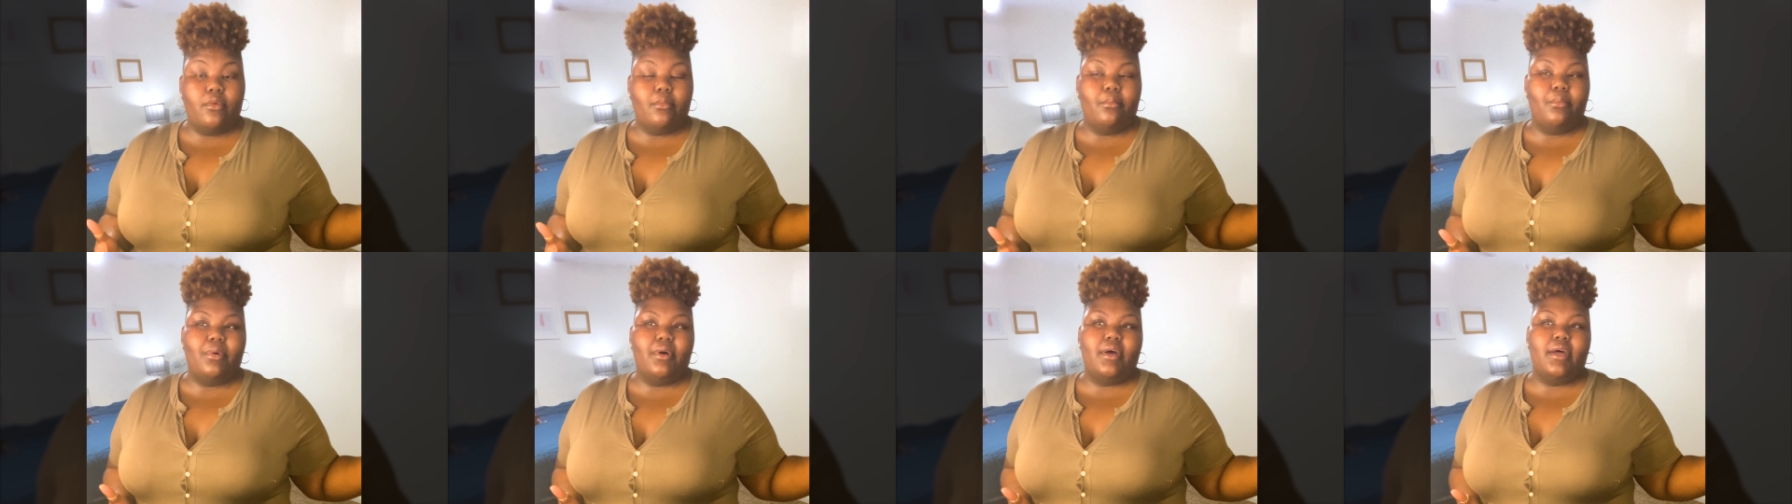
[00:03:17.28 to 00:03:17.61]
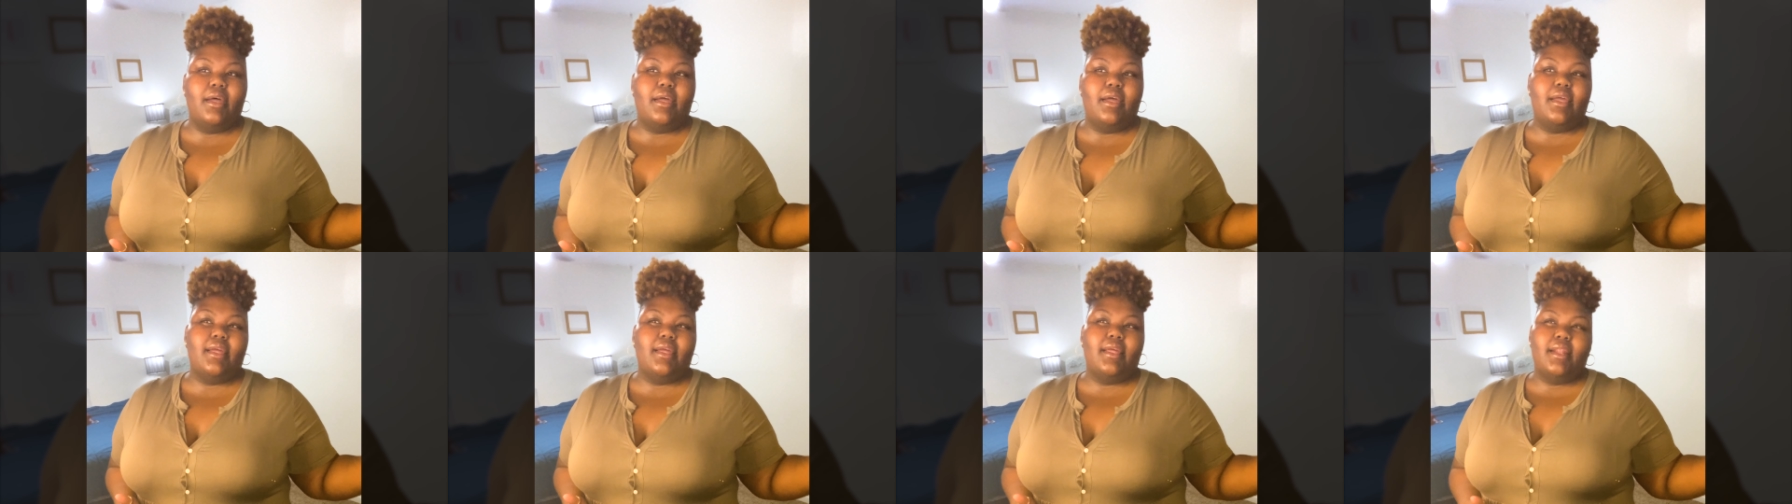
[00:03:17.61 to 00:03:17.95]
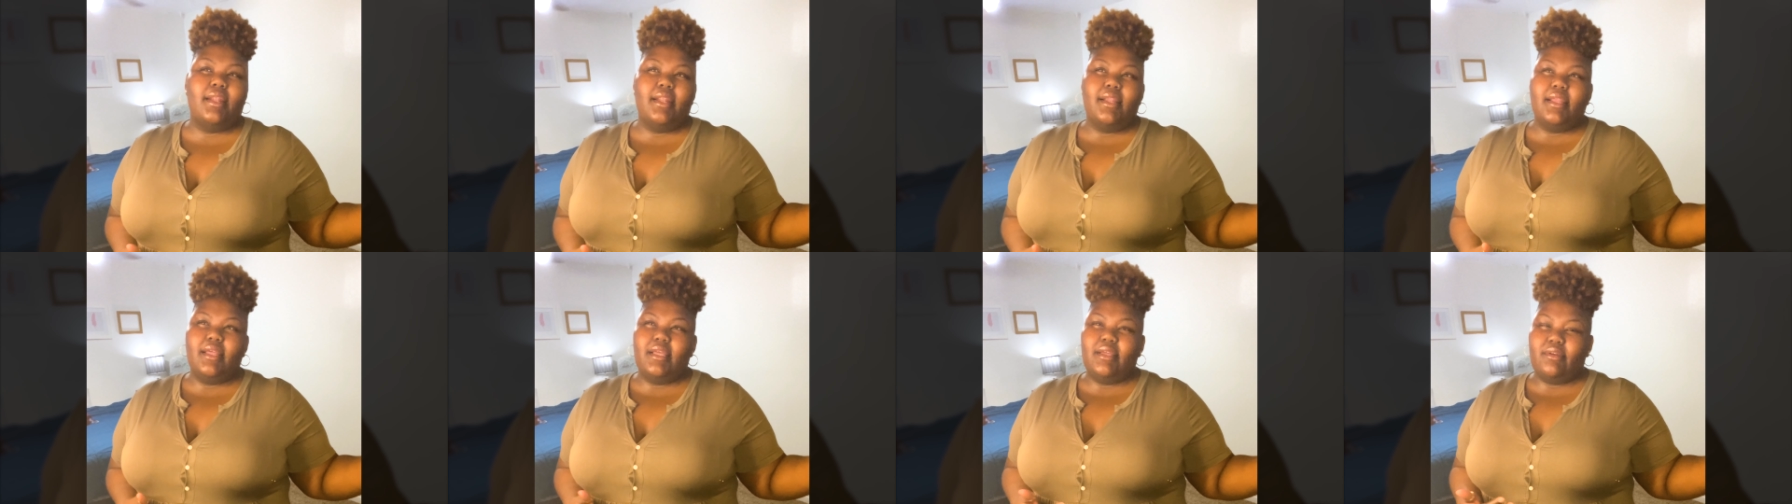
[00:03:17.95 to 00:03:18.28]
but
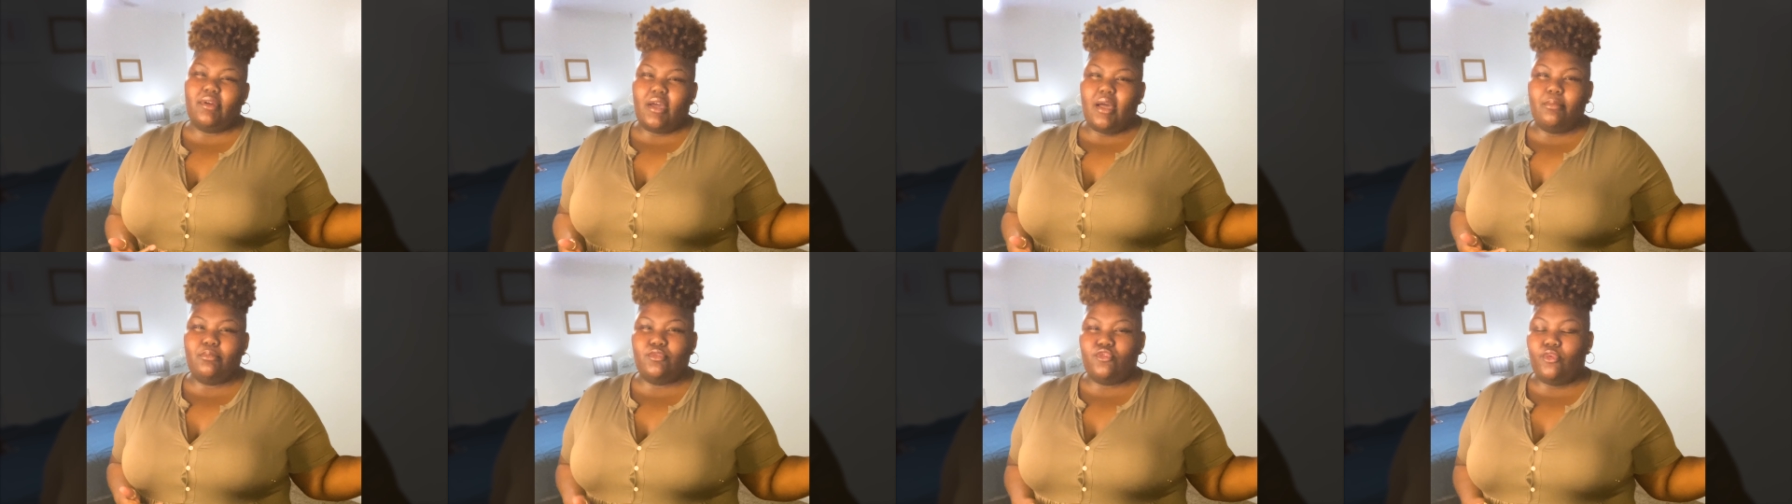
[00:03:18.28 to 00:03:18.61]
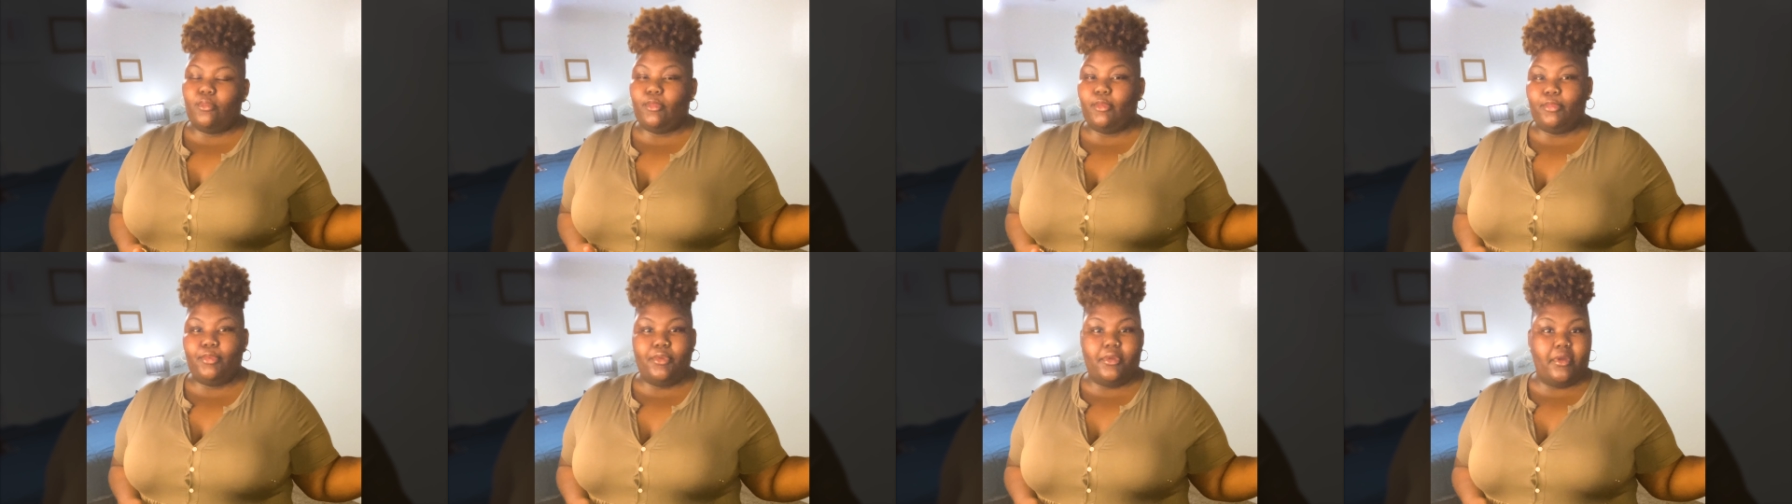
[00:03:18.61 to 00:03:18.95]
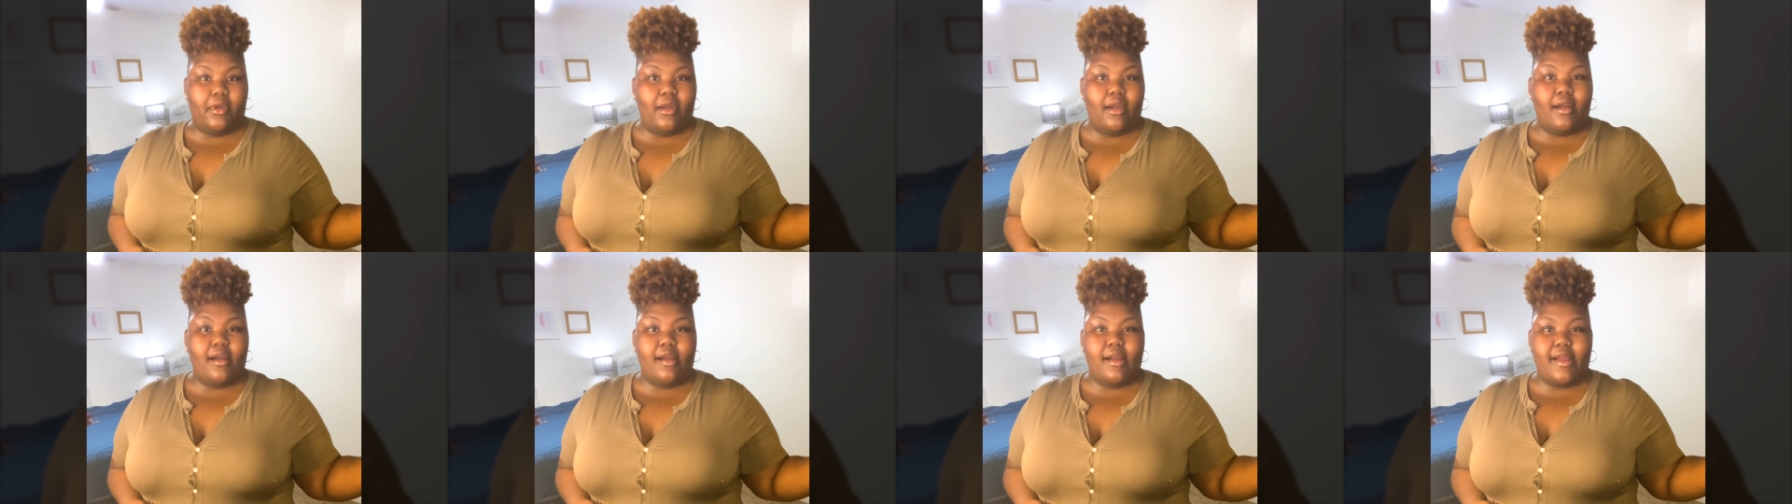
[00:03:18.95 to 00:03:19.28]
it comes from a pure
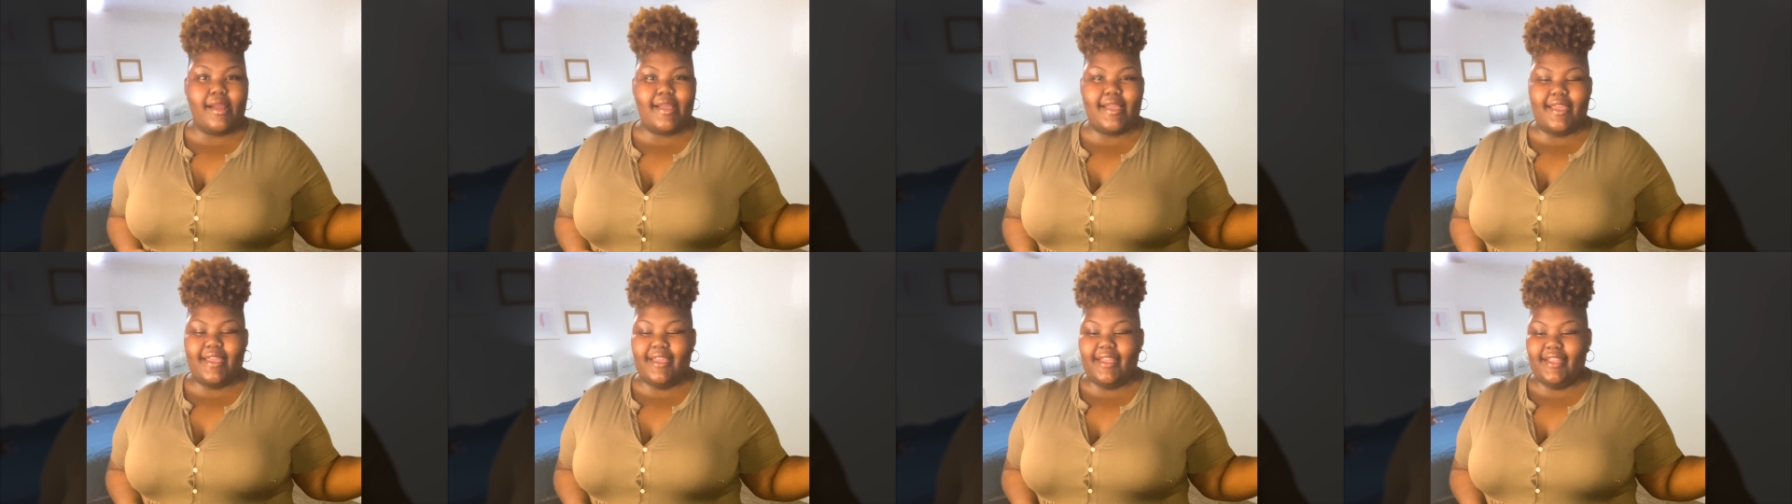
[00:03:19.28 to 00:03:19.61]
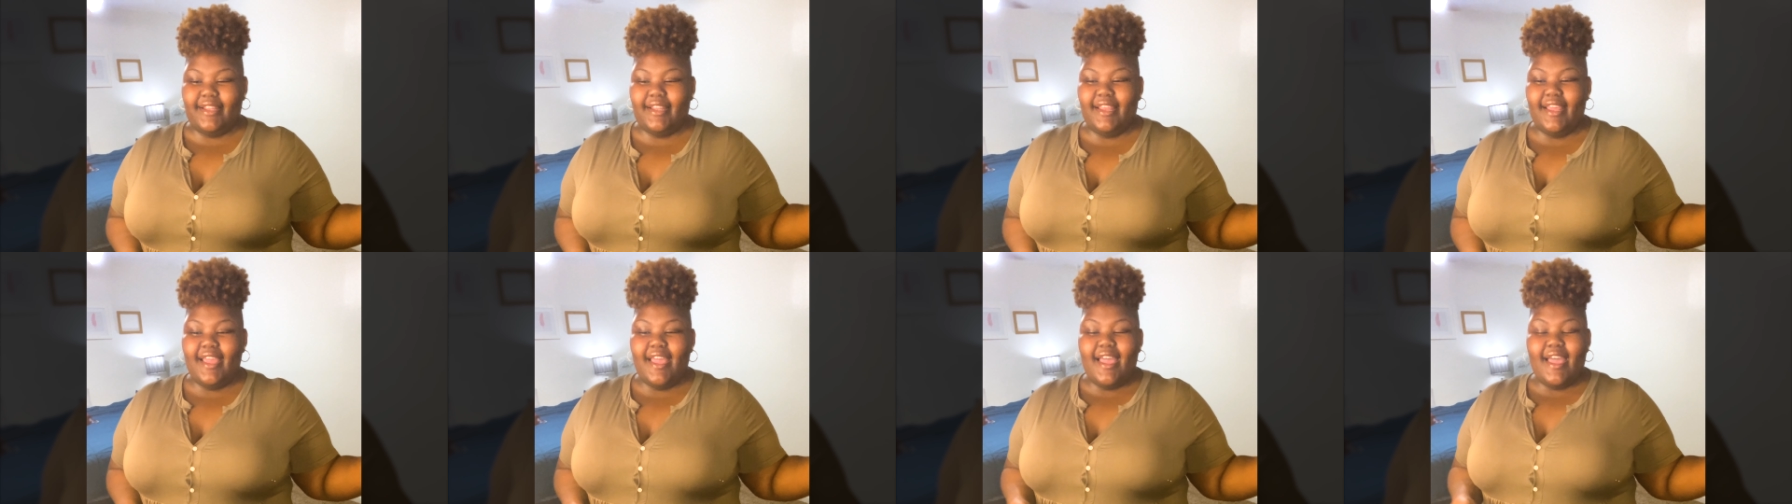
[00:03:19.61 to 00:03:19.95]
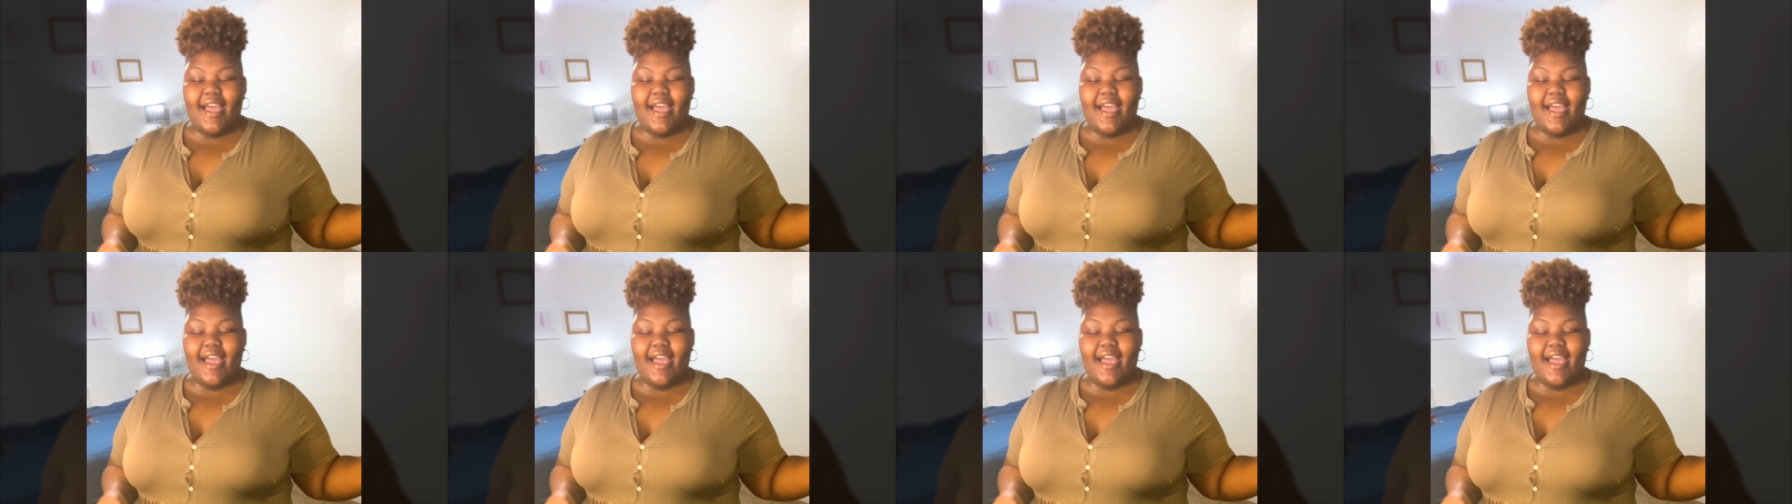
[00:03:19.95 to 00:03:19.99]
heart, and